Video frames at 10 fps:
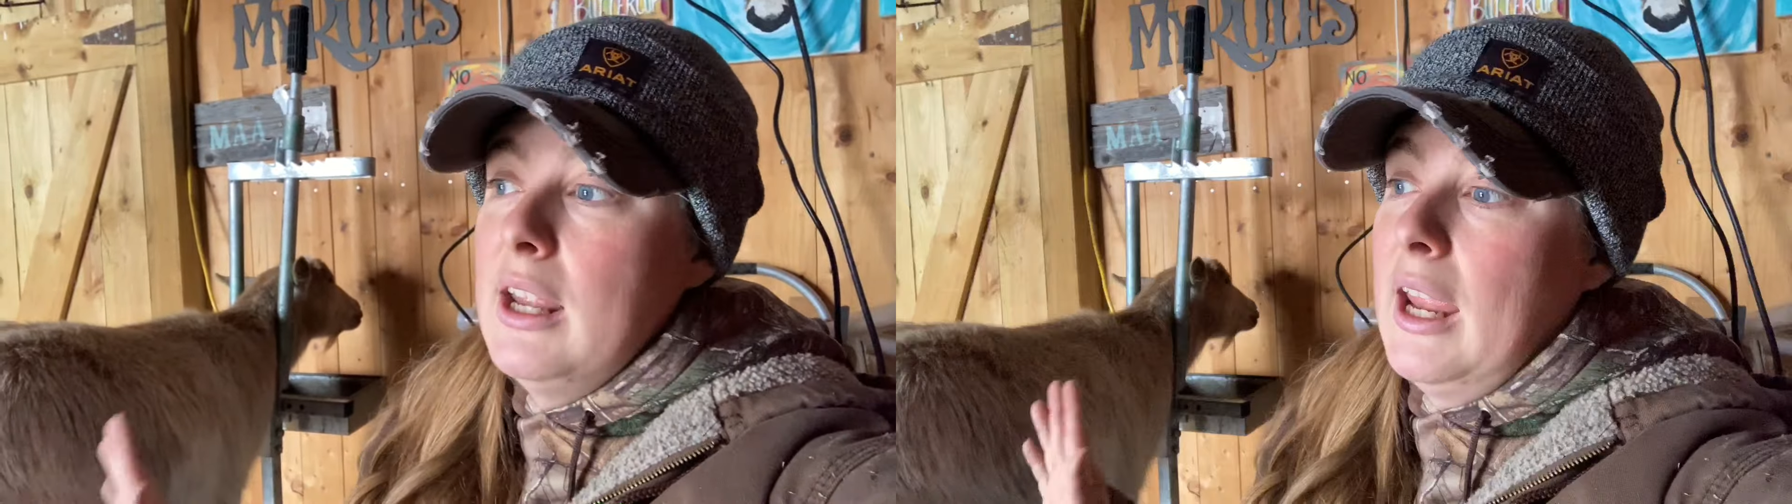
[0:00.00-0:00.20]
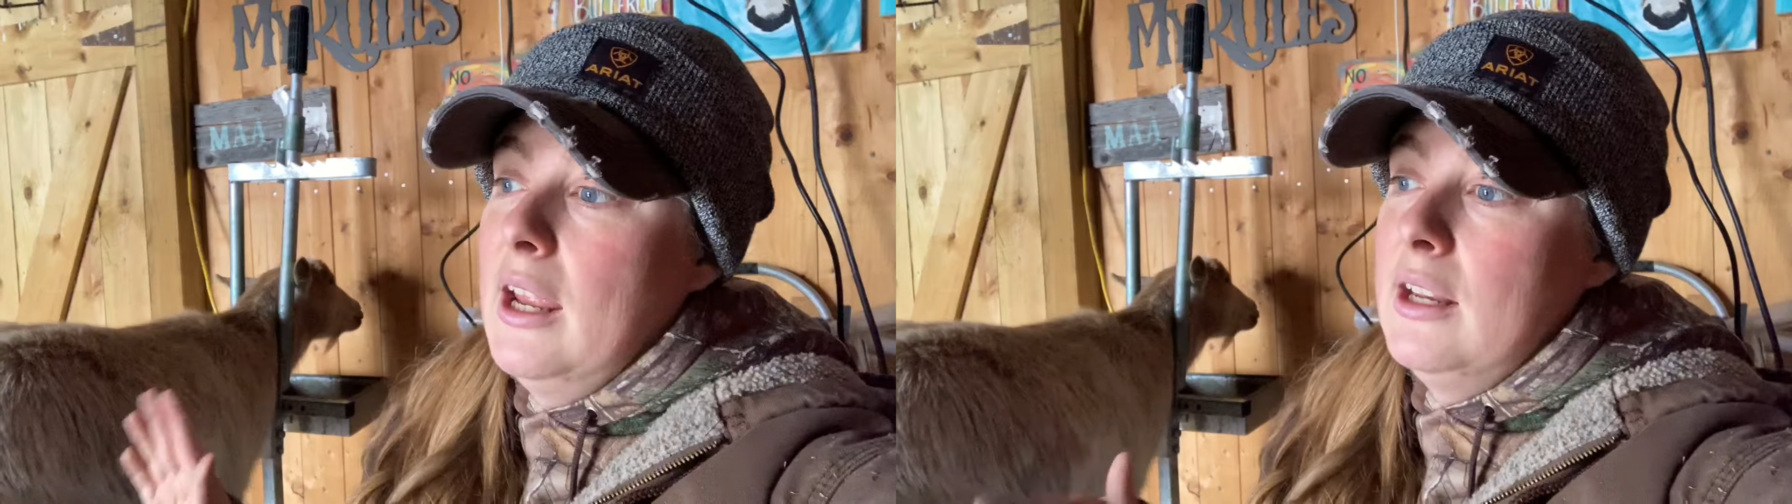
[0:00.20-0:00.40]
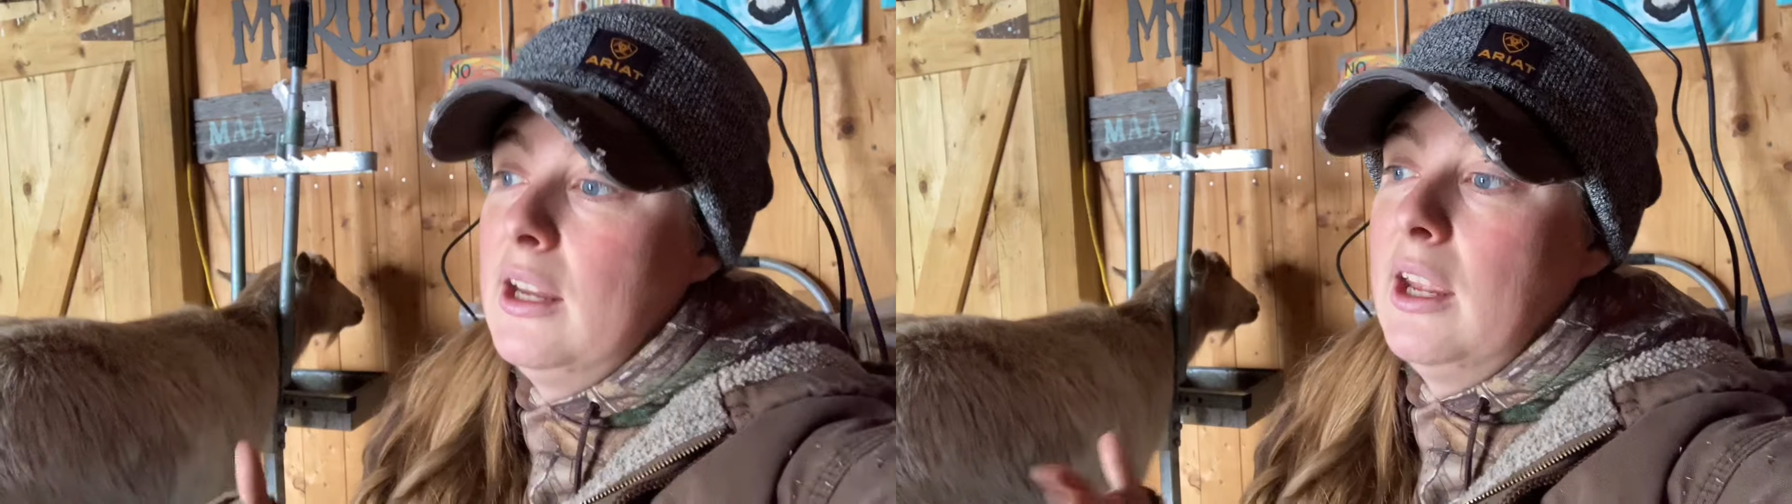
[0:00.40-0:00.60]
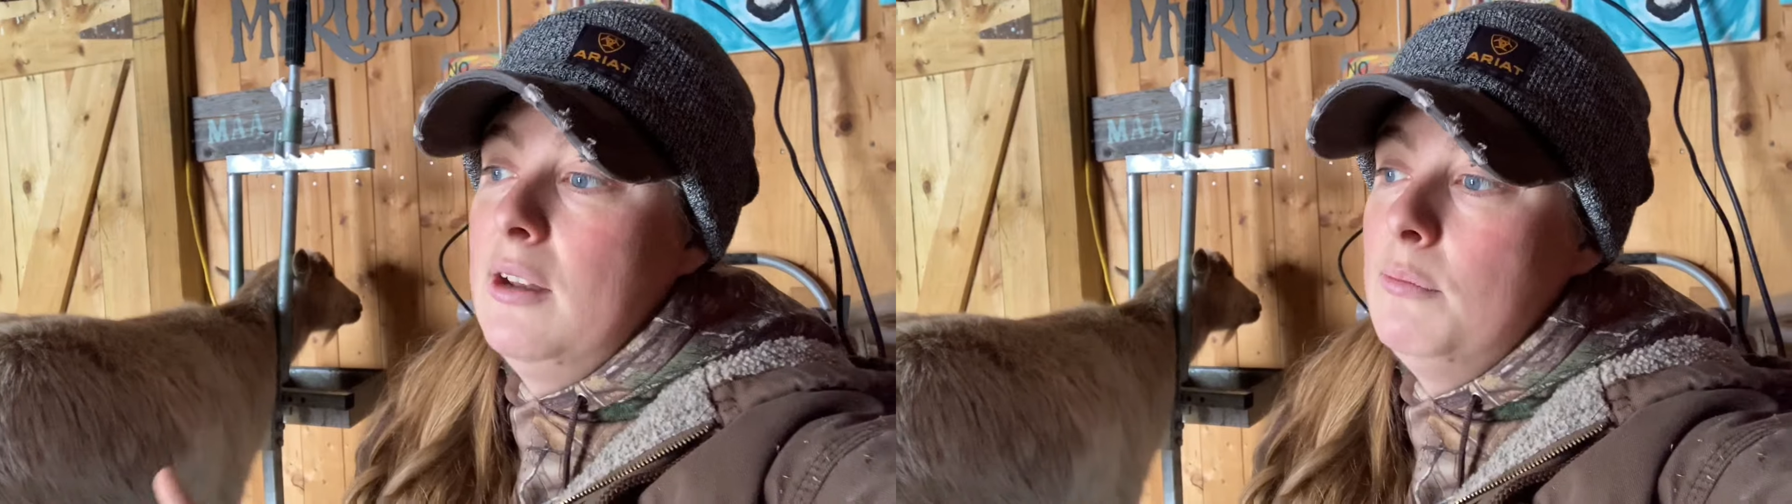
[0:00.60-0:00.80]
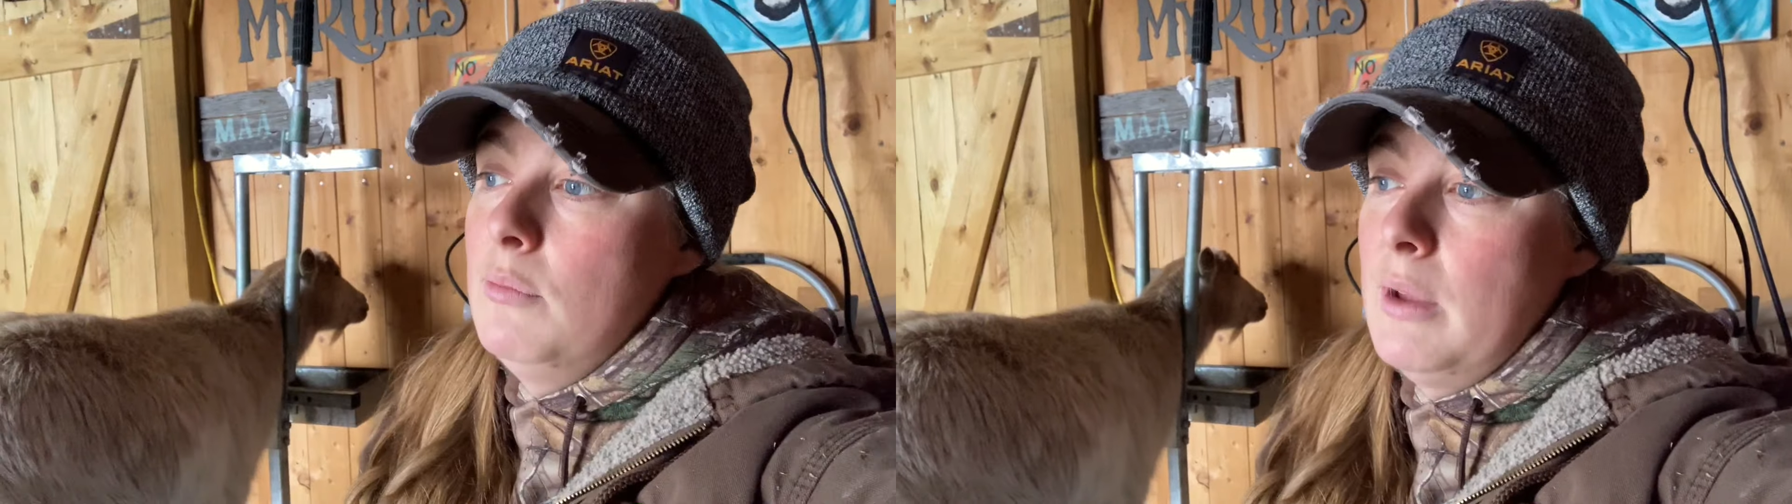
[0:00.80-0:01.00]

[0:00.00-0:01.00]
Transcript: and it can,